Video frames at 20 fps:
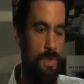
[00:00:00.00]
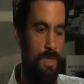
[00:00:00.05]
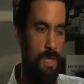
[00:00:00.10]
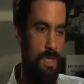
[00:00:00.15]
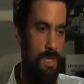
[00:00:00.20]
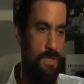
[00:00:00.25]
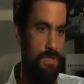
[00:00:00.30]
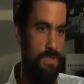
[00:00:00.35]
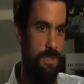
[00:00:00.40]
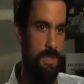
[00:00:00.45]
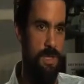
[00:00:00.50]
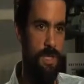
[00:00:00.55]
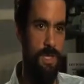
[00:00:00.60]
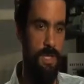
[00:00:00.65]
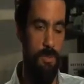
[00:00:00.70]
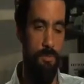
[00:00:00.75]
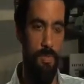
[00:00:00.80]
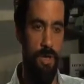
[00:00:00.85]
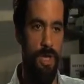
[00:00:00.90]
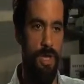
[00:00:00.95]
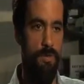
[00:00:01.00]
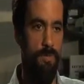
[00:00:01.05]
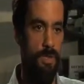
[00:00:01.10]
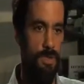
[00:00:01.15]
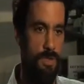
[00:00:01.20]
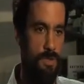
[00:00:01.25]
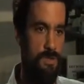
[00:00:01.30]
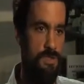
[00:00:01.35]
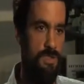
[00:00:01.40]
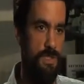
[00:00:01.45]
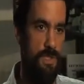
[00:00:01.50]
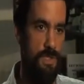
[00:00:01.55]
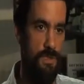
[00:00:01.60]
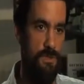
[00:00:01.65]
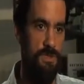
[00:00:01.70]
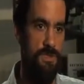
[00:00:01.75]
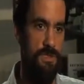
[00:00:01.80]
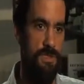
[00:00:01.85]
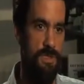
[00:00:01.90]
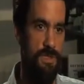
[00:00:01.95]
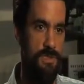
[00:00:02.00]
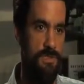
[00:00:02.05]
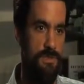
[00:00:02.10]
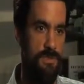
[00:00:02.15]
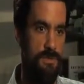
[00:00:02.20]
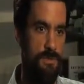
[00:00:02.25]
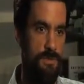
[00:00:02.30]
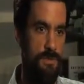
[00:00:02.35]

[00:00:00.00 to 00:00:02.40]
And it's lying on the bottom close to coastlines.